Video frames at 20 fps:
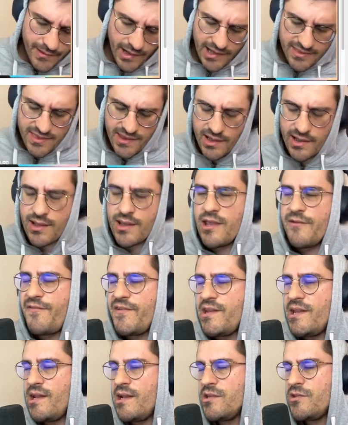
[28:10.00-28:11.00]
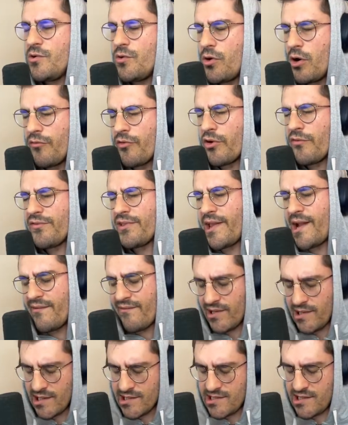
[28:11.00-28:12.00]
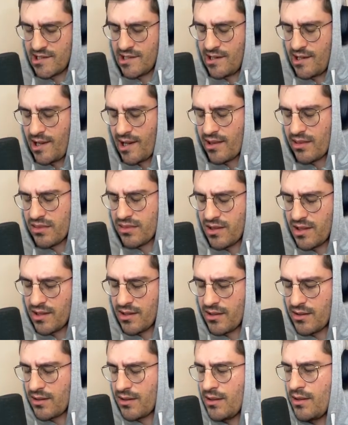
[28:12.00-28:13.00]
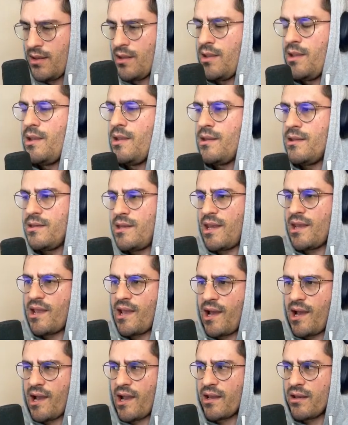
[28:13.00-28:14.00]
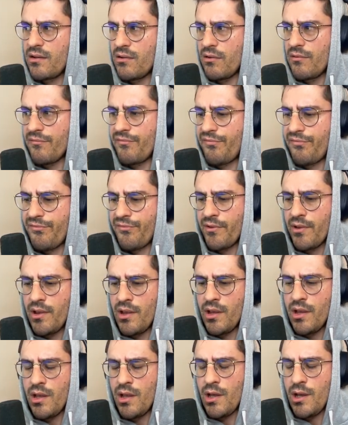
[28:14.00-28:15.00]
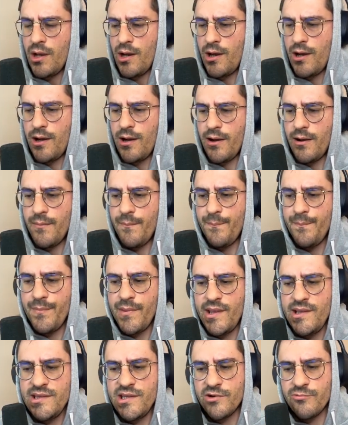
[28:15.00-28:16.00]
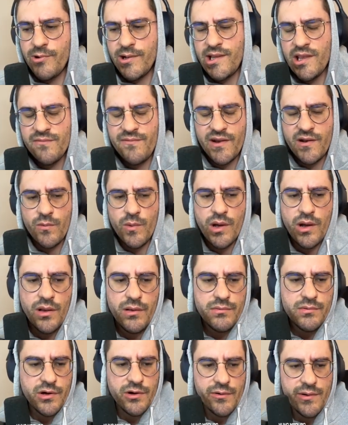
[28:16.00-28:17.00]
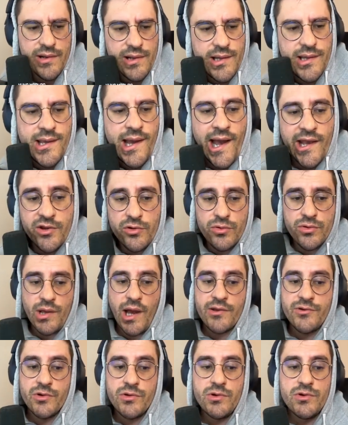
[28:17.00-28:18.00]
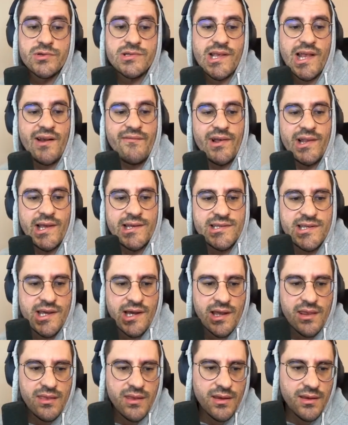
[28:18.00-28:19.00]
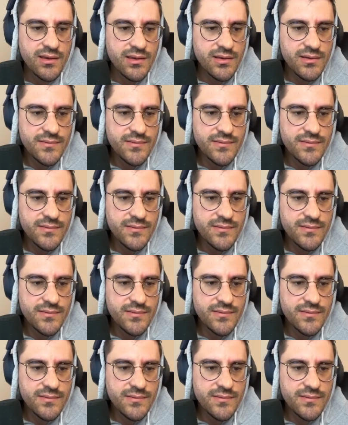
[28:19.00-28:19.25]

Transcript: I think if he didn't took over of Laravel idea, I think they kind of integrated very well currently. I do use Laravel idea, I think.